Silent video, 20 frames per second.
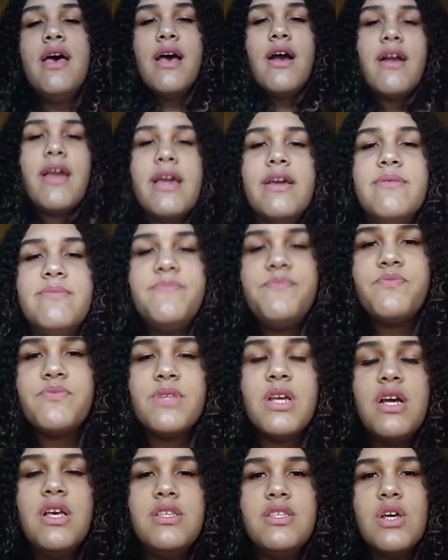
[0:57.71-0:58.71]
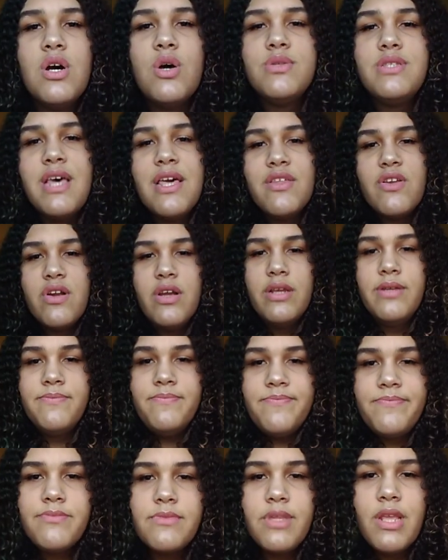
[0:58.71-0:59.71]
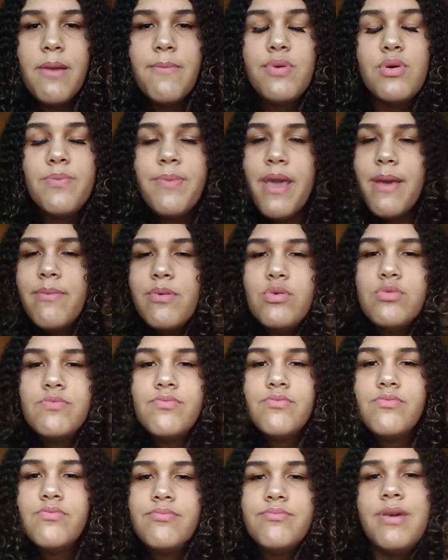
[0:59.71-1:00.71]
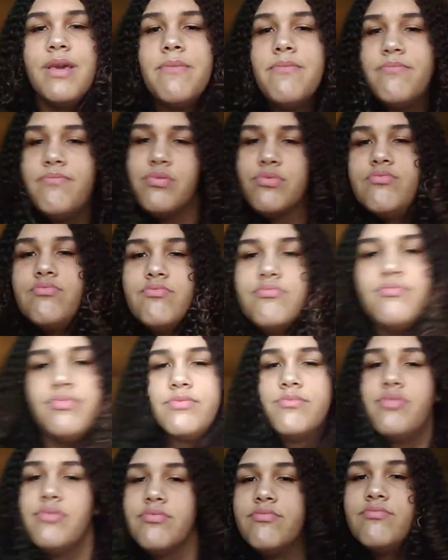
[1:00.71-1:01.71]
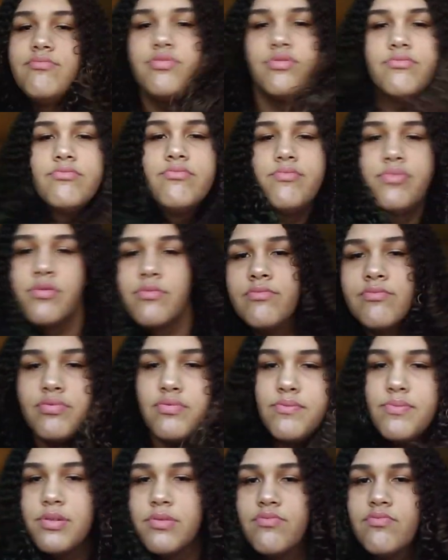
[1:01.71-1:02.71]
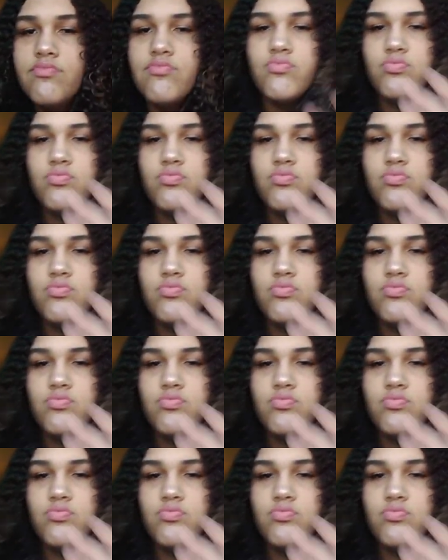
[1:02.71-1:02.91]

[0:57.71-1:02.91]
Okay, so 10th grade. Boom, bam, boom. Bam, boom, boom, boom, boom, boom, boom, boom.